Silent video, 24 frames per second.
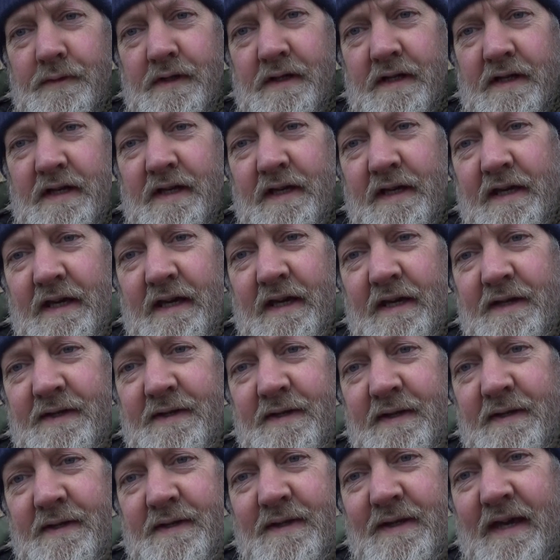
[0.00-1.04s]
Hi guys,
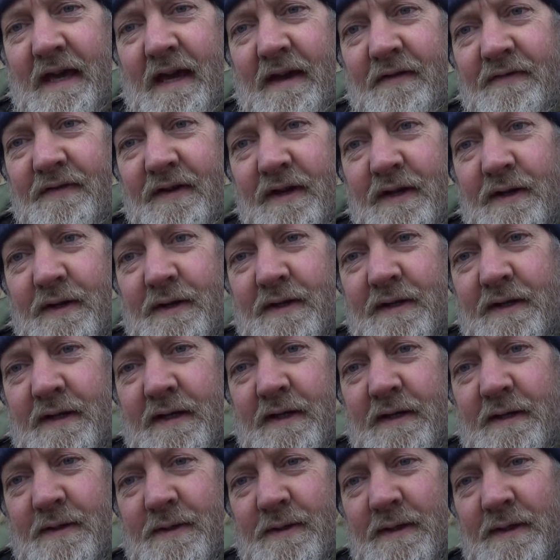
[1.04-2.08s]
it's Gav here on the
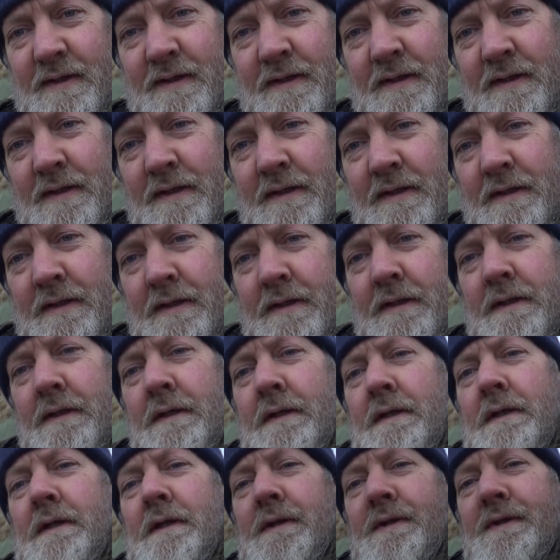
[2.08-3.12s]
hill.
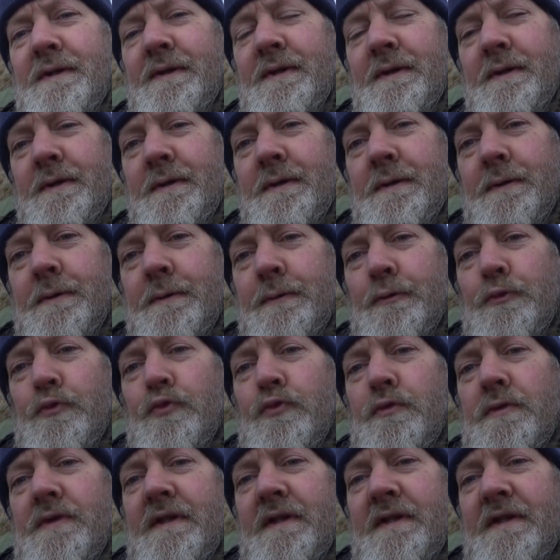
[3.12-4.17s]
So
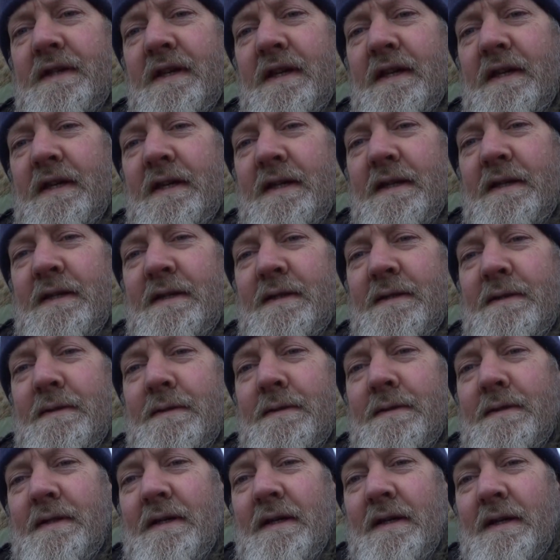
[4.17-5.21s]
today
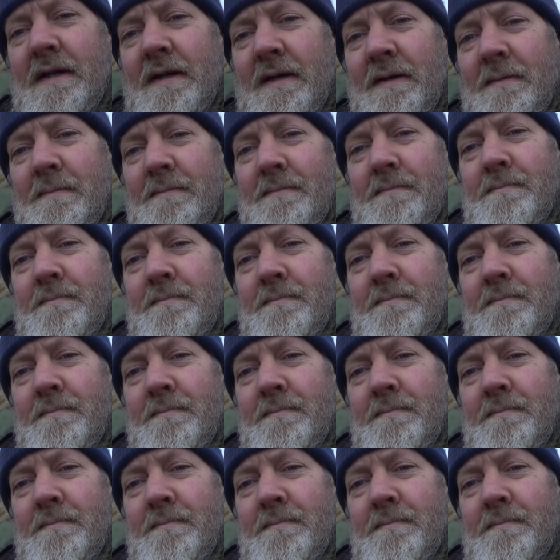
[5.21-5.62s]
I